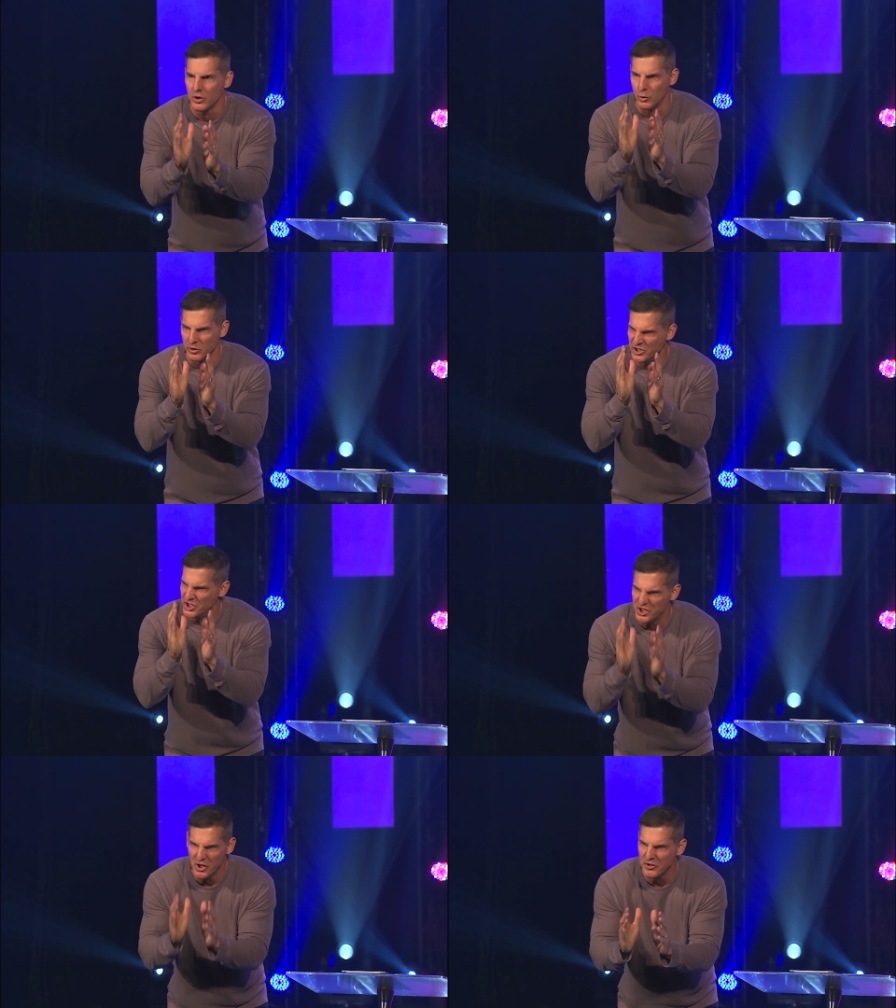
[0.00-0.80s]
You are
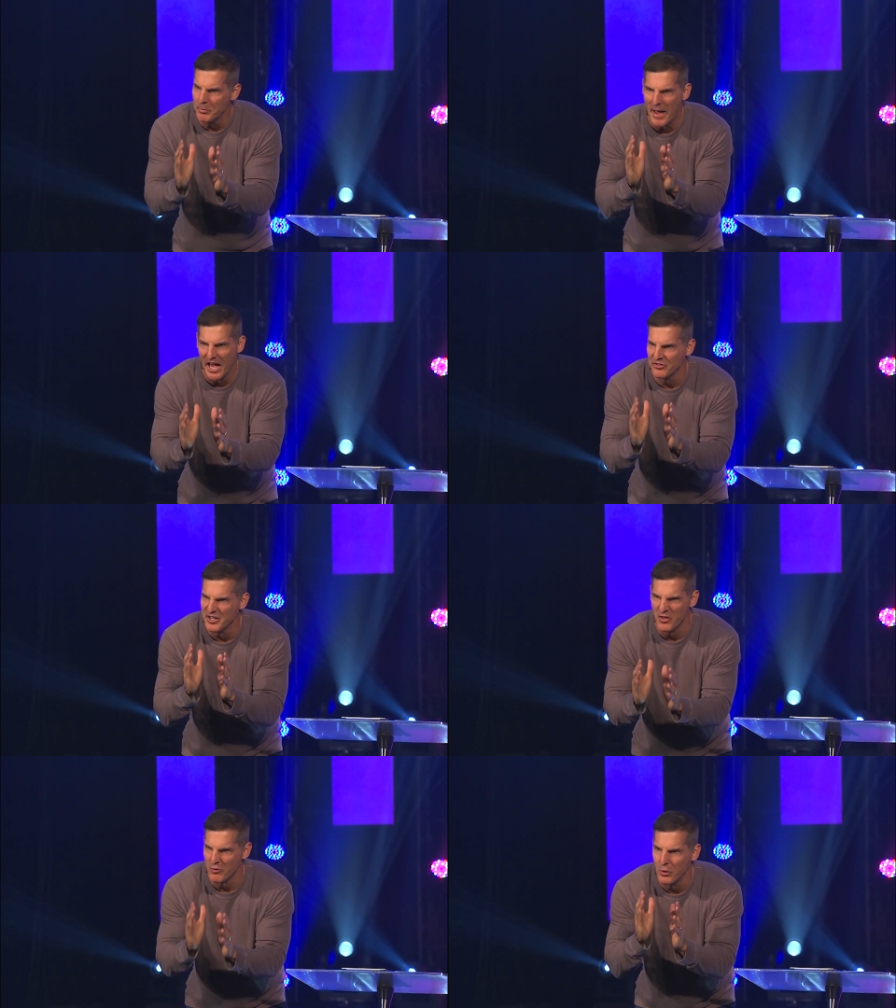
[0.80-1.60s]
just
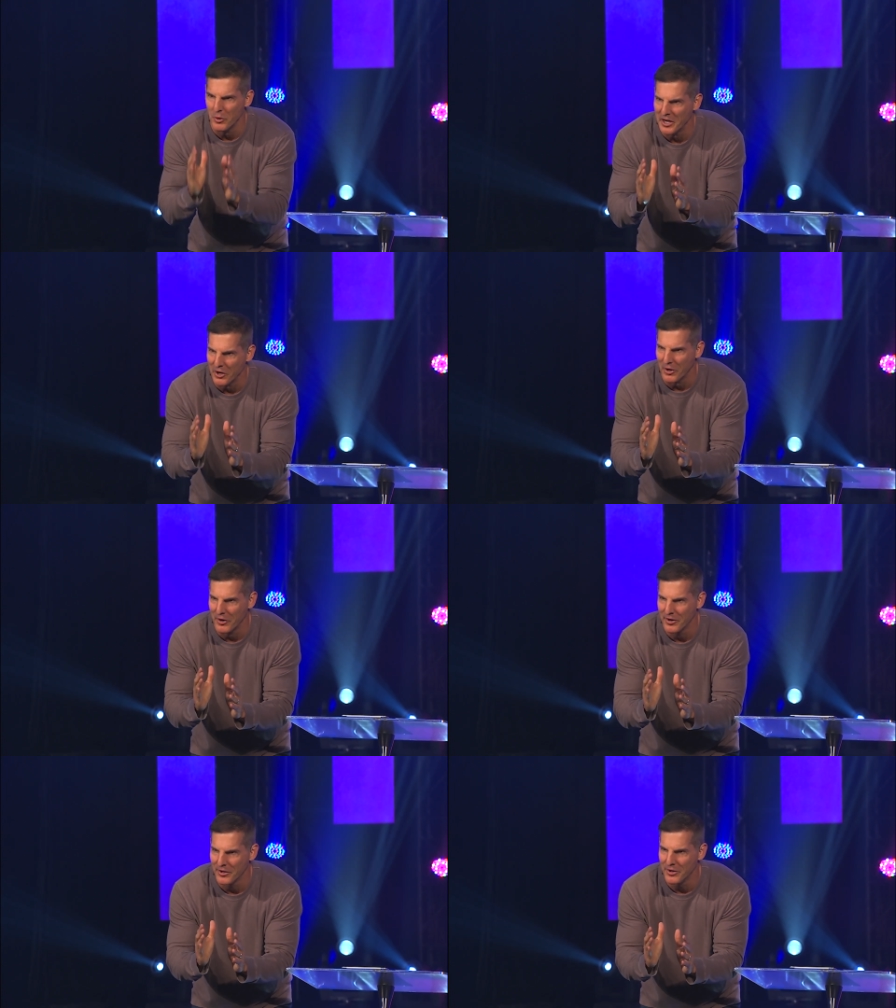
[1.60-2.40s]
passing through here.
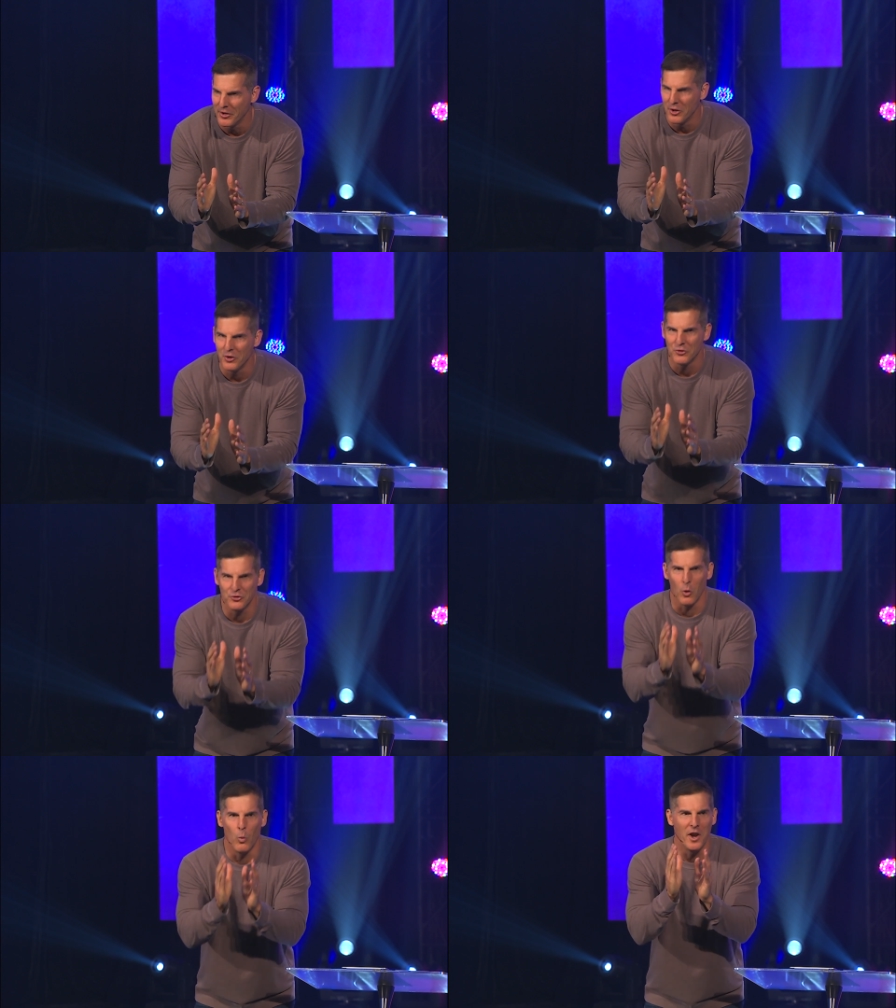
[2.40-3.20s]

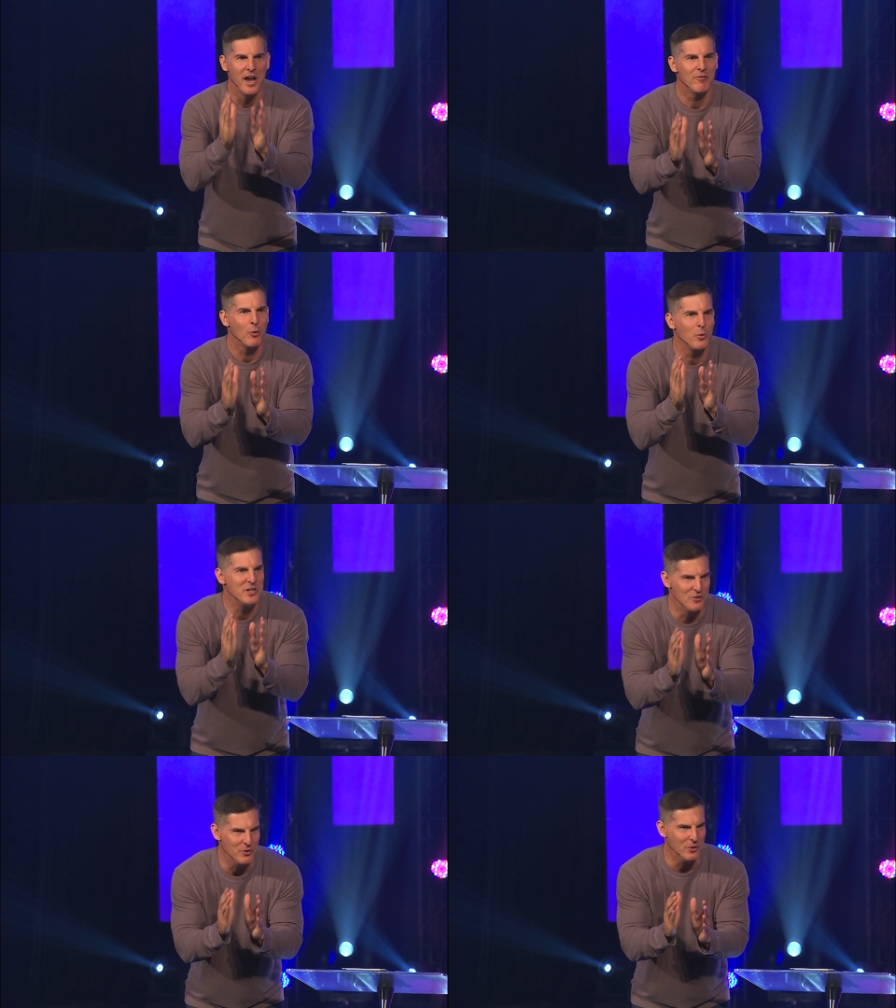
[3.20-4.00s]
So, whatever
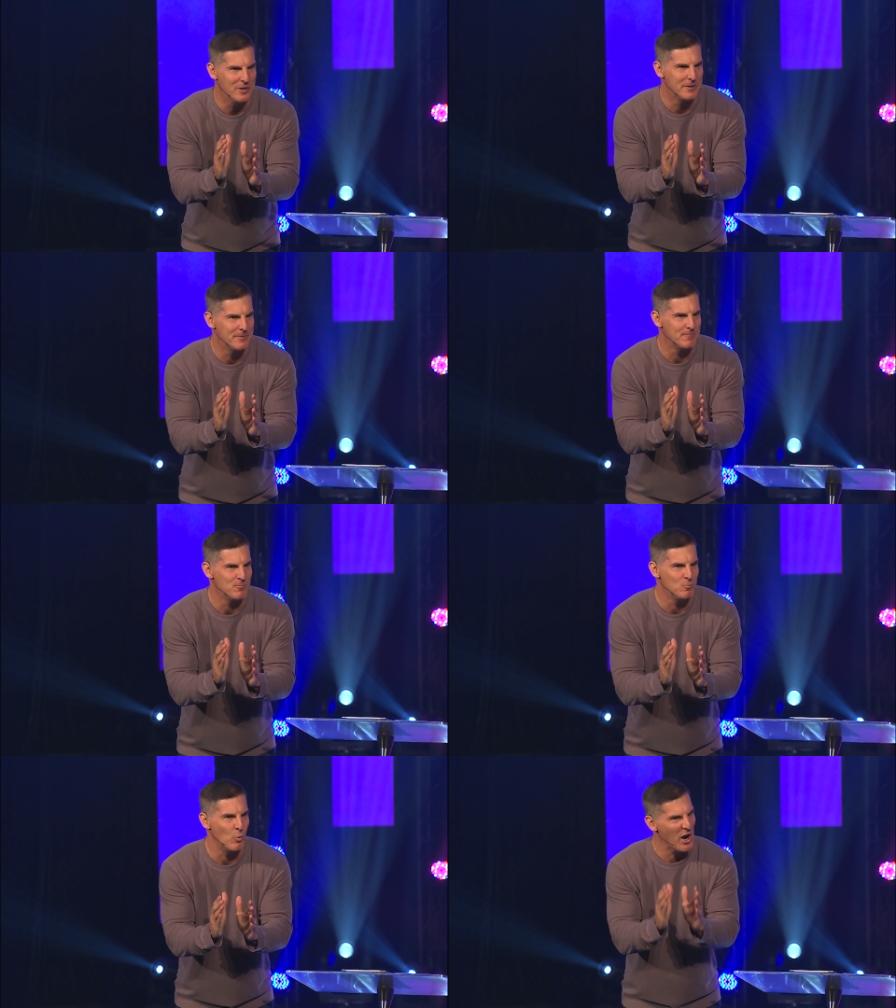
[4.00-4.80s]
we do,
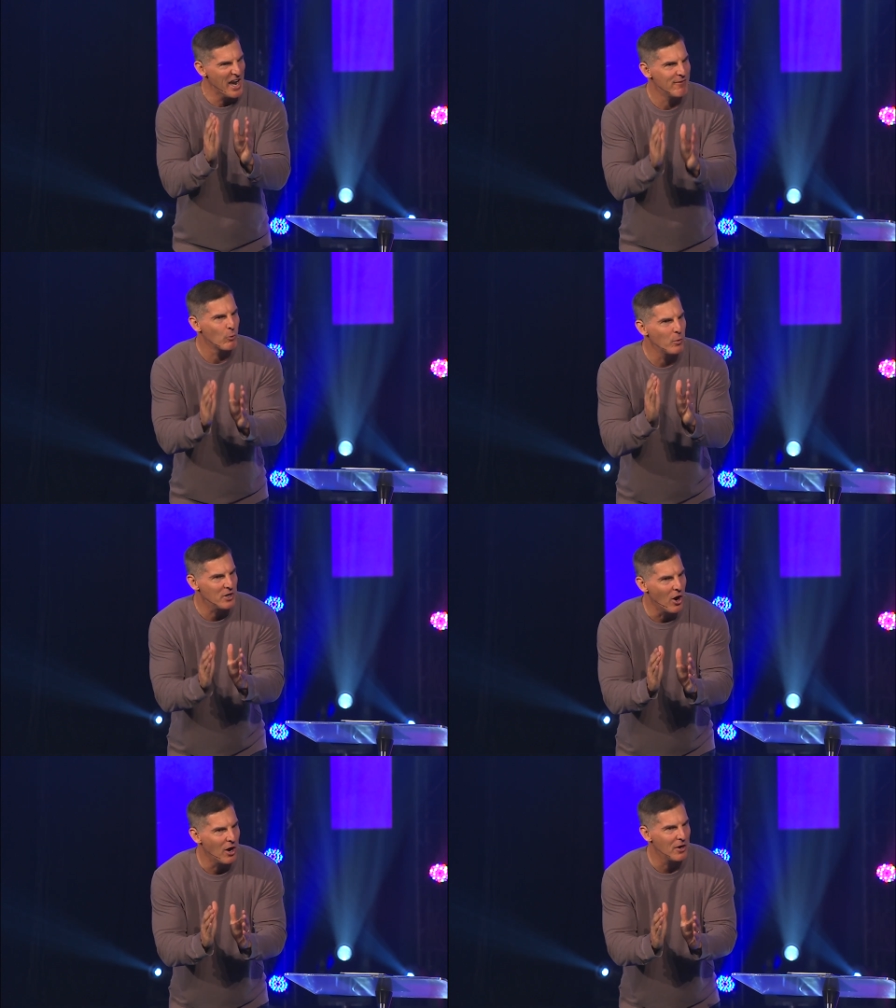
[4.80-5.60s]
wherever
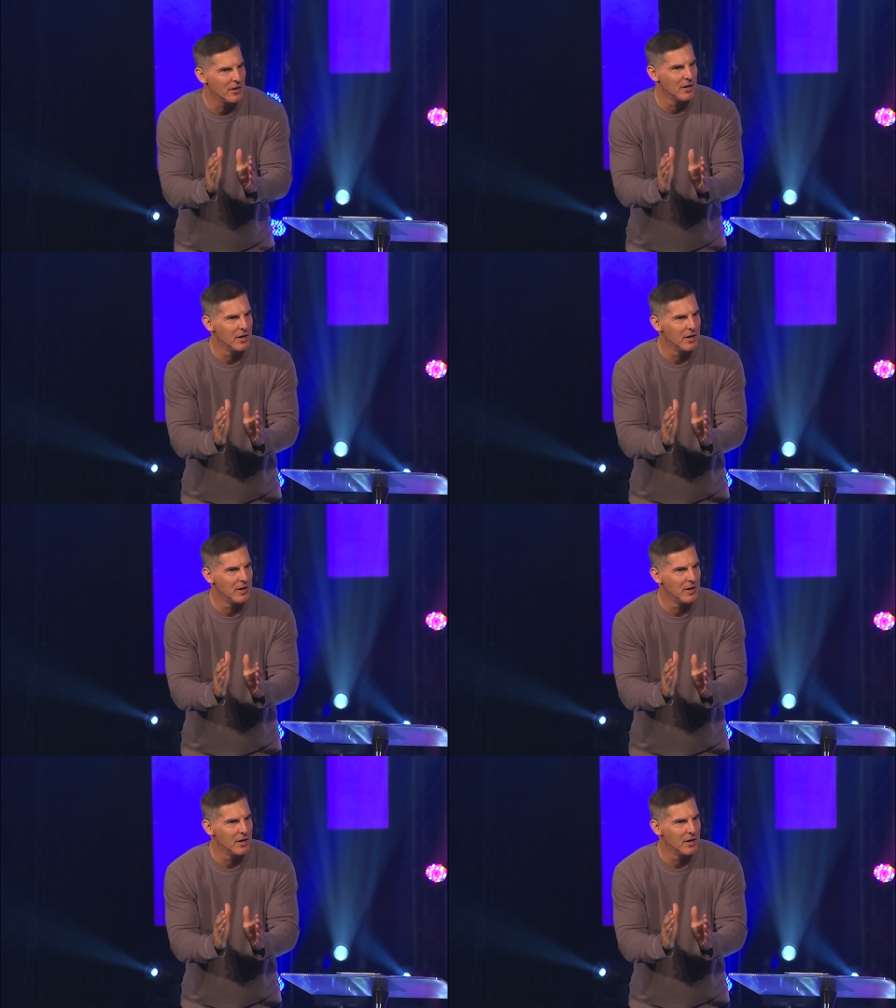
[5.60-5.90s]
we are,